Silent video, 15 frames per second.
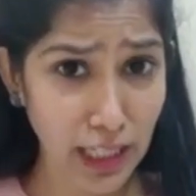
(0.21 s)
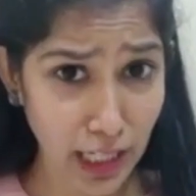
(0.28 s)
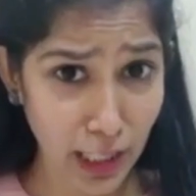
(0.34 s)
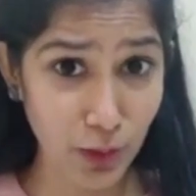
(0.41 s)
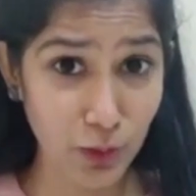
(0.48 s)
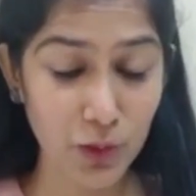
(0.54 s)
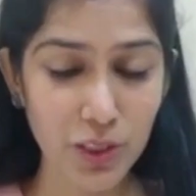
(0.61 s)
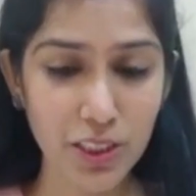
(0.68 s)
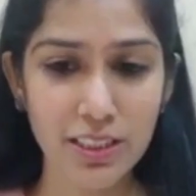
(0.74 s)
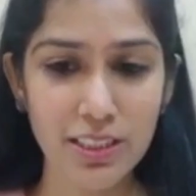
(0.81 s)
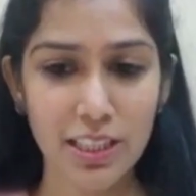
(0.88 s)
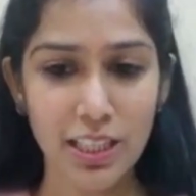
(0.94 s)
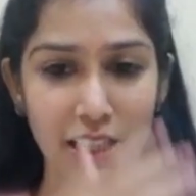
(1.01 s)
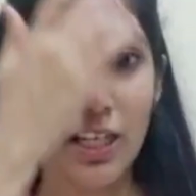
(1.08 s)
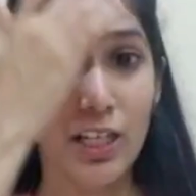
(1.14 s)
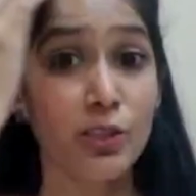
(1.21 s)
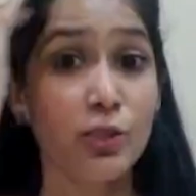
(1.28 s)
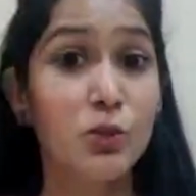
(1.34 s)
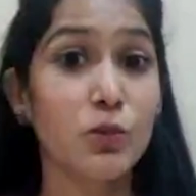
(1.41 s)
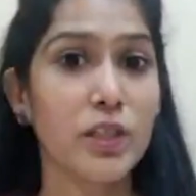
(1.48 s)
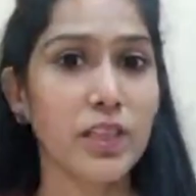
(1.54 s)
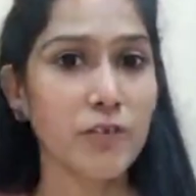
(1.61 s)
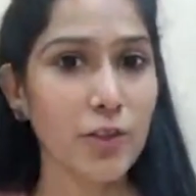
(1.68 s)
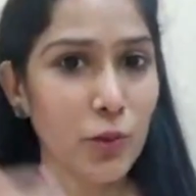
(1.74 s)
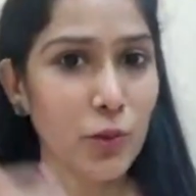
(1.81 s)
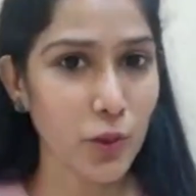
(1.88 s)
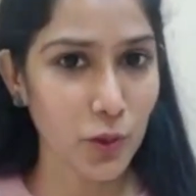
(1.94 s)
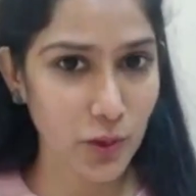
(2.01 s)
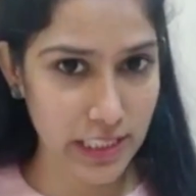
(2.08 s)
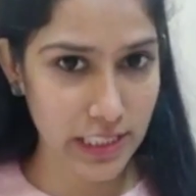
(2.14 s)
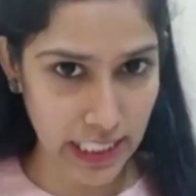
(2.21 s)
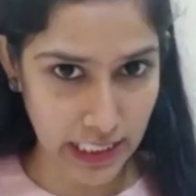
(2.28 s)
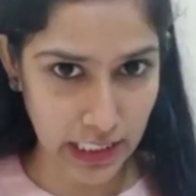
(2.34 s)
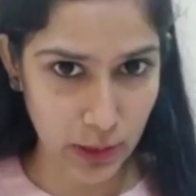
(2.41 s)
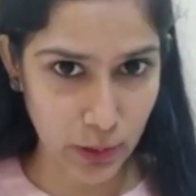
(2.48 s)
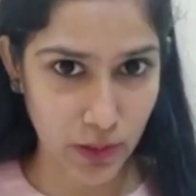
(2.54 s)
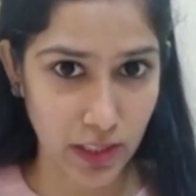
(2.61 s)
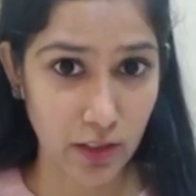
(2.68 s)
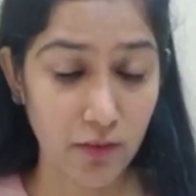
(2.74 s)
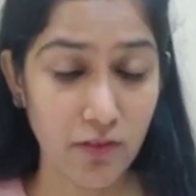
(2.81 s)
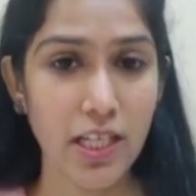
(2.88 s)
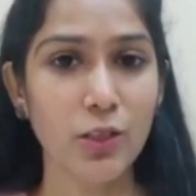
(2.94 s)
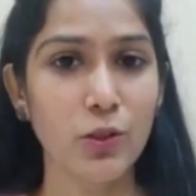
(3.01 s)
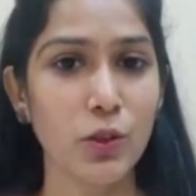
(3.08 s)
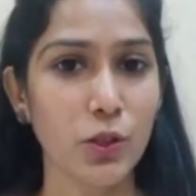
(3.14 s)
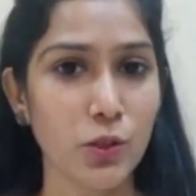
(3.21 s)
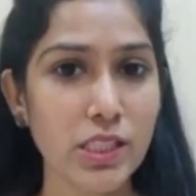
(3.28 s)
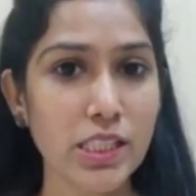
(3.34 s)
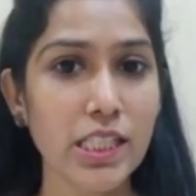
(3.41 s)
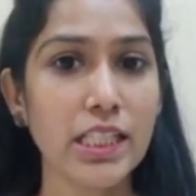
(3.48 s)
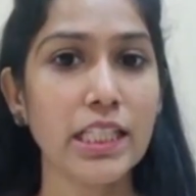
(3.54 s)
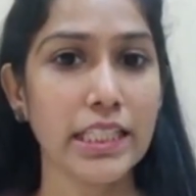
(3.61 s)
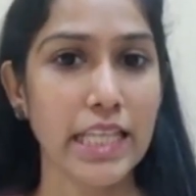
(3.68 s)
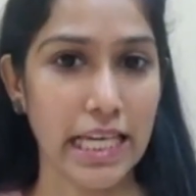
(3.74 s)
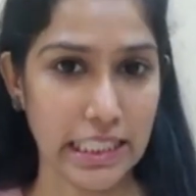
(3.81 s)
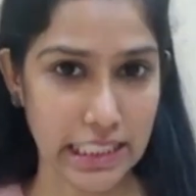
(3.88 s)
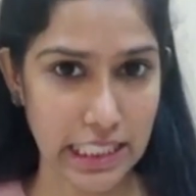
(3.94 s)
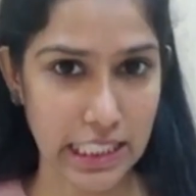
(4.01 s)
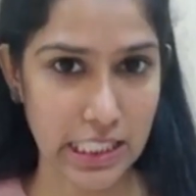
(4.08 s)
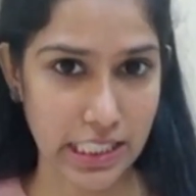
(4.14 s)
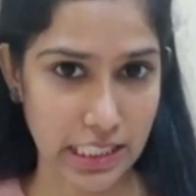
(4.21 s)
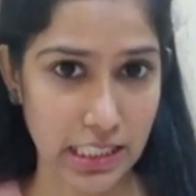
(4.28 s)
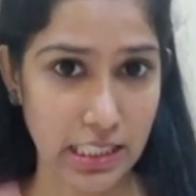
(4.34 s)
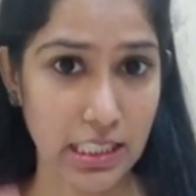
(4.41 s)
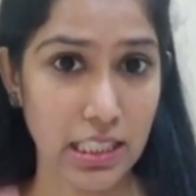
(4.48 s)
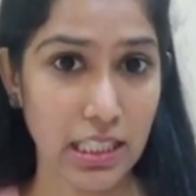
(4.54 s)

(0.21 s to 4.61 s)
Hello. So, what are we going to study today? We are going to study taxation.